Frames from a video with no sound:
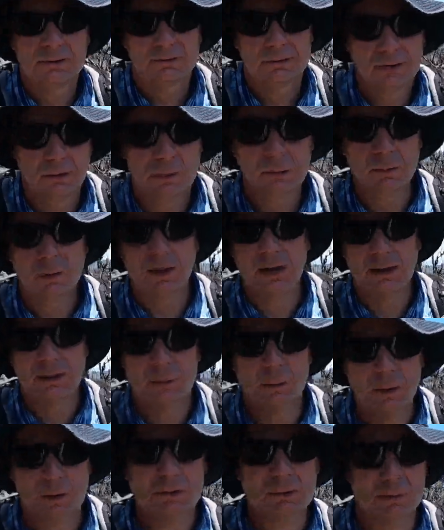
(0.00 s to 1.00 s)
So
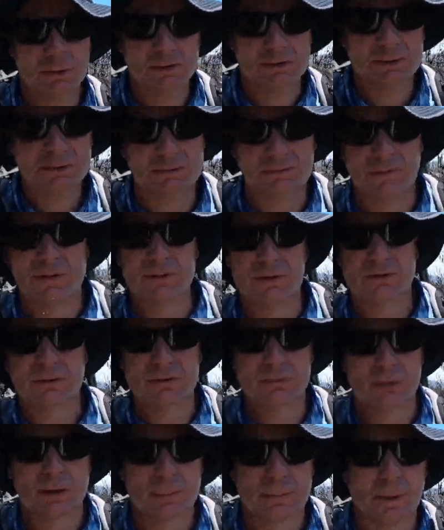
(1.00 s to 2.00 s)
one of the reasons for this
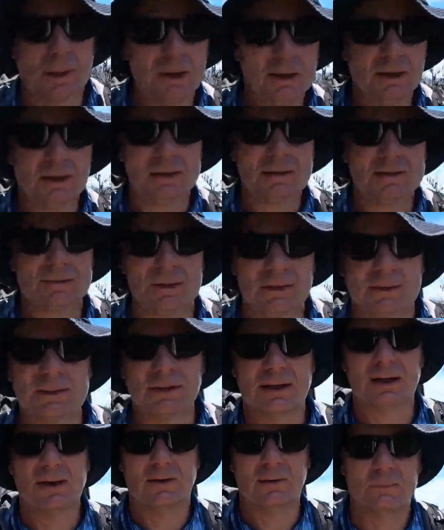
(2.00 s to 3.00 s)
trip is that
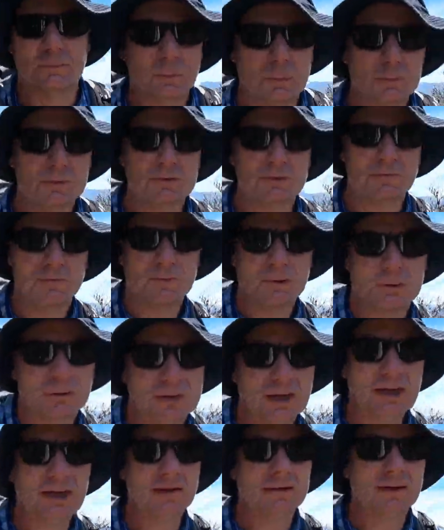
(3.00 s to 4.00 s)
I've bought myself a new
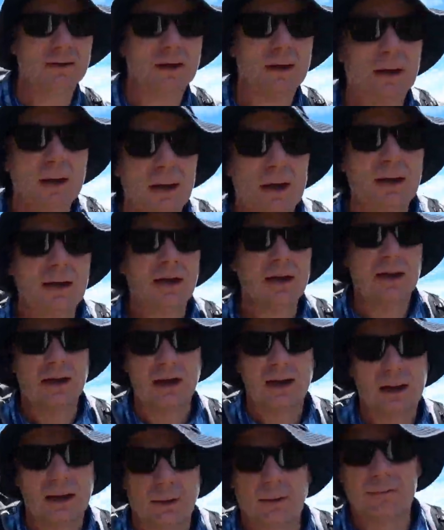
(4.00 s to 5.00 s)
tent.
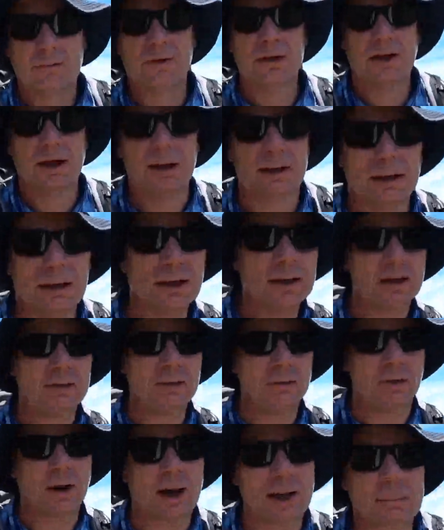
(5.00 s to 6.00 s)
I've got I
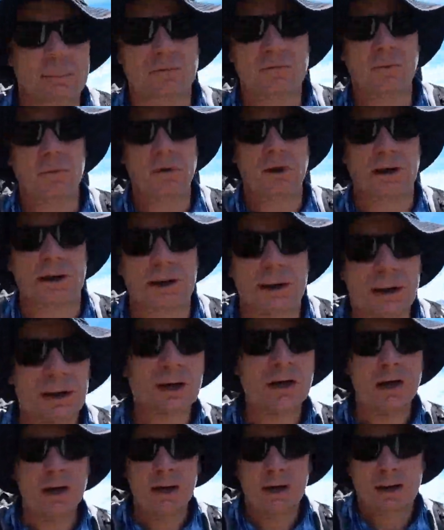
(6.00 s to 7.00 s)
had before a
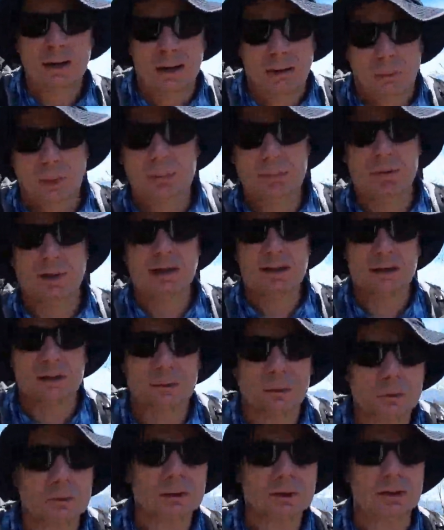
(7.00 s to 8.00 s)
One Planet
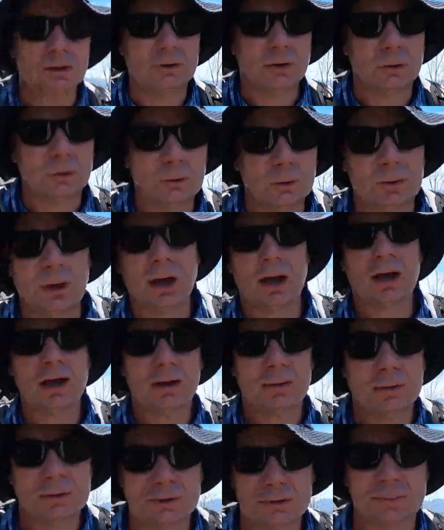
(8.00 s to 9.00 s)
Gundi 2,
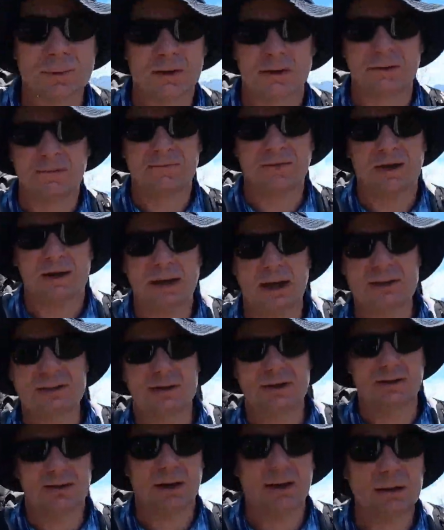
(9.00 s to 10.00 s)
which has been a
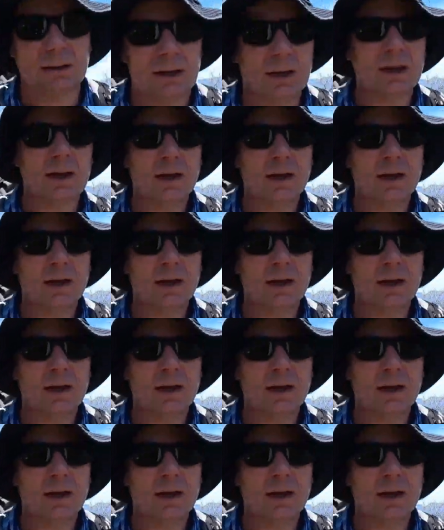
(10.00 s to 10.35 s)
fantastic tent.